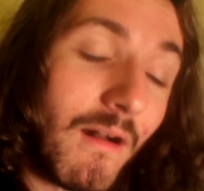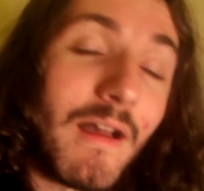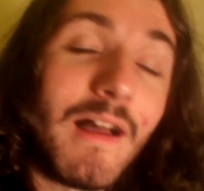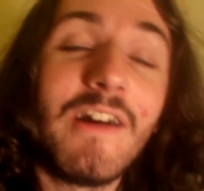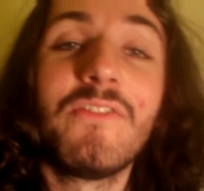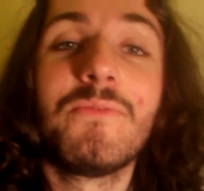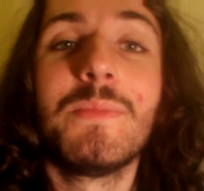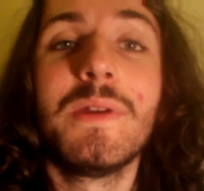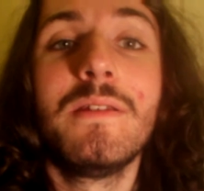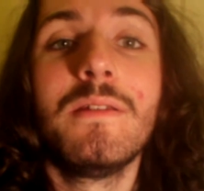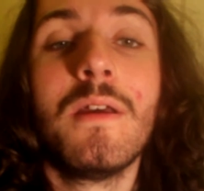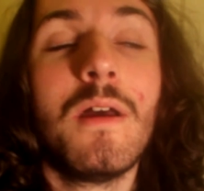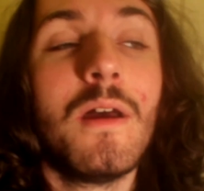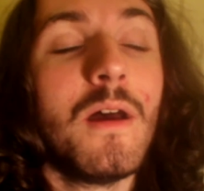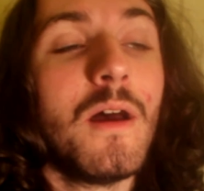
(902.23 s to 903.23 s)
I have been.
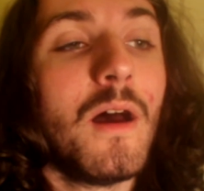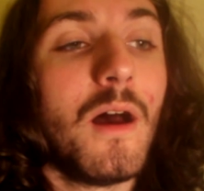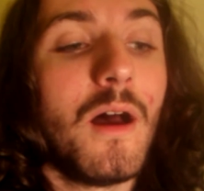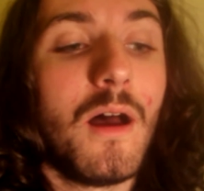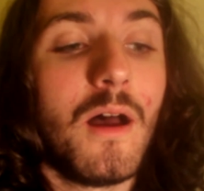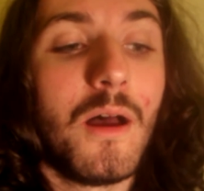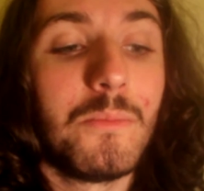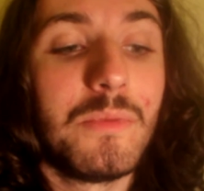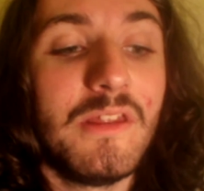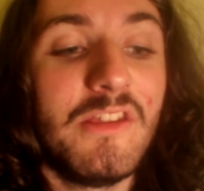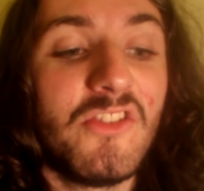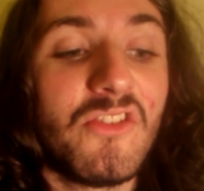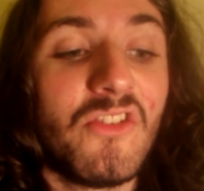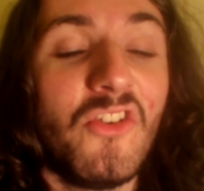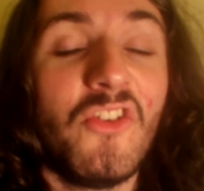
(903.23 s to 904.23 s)

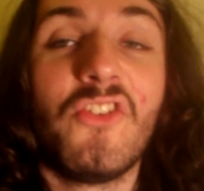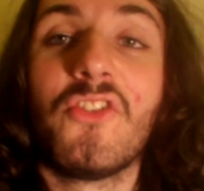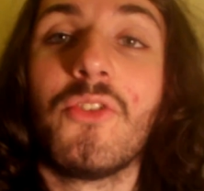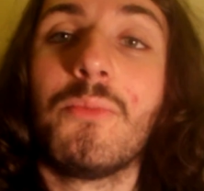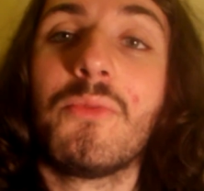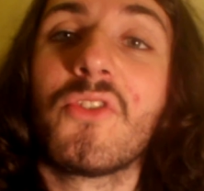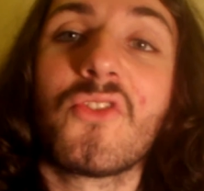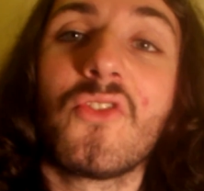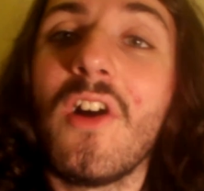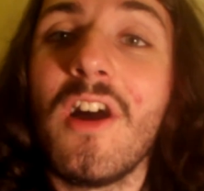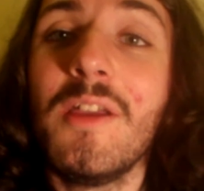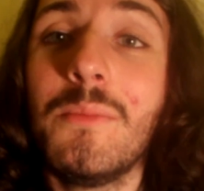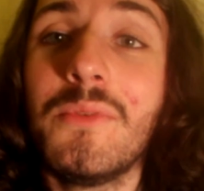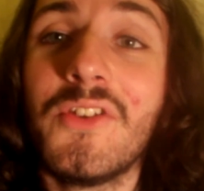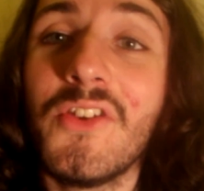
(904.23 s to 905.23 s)
Please
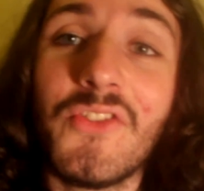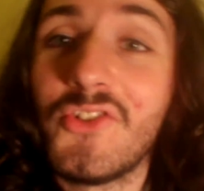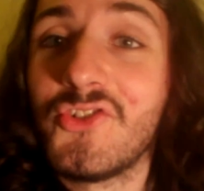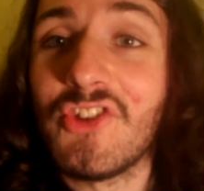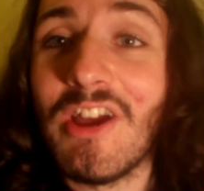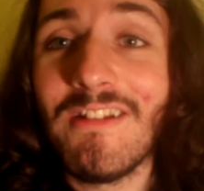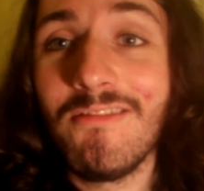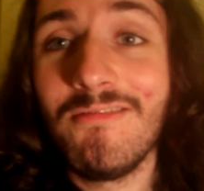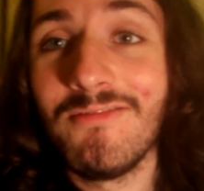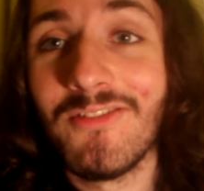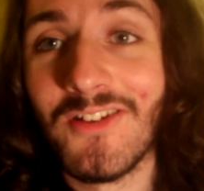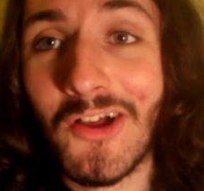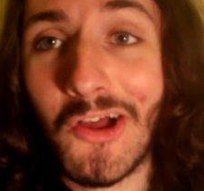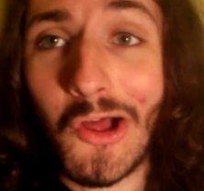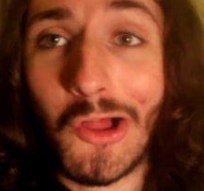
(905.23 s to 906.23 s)
subscribe to the channel,
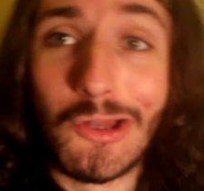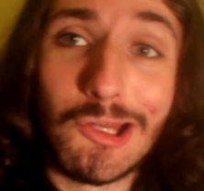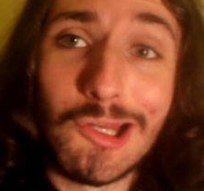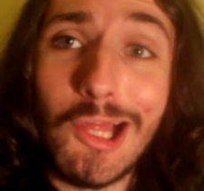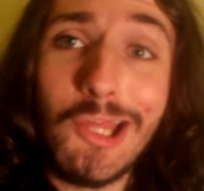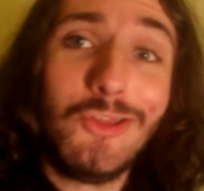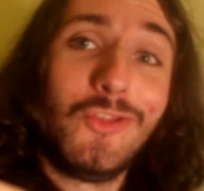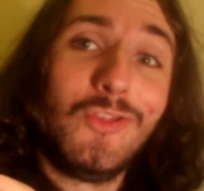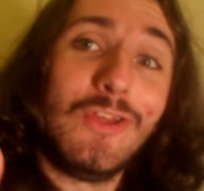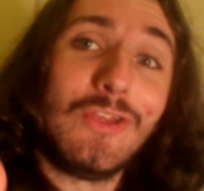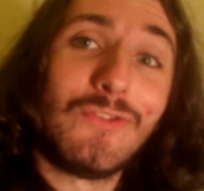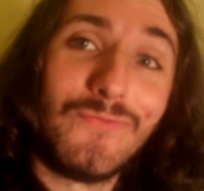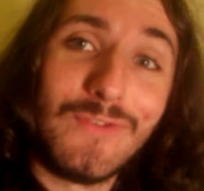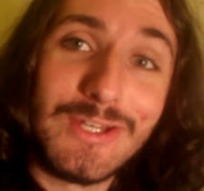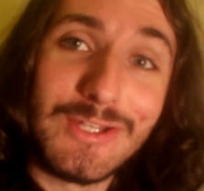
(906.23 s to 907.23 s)
like
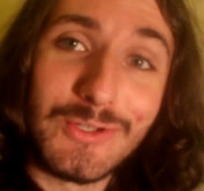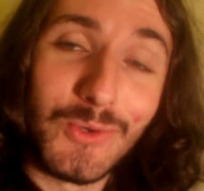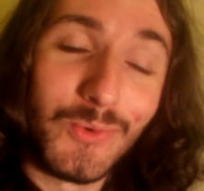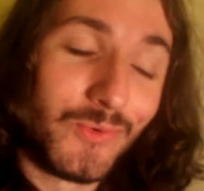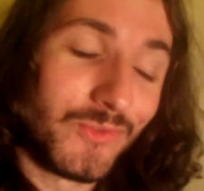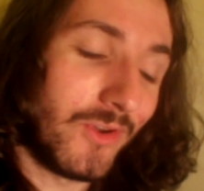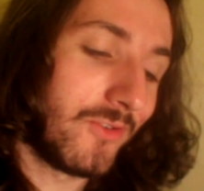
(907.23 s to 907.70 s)
this video.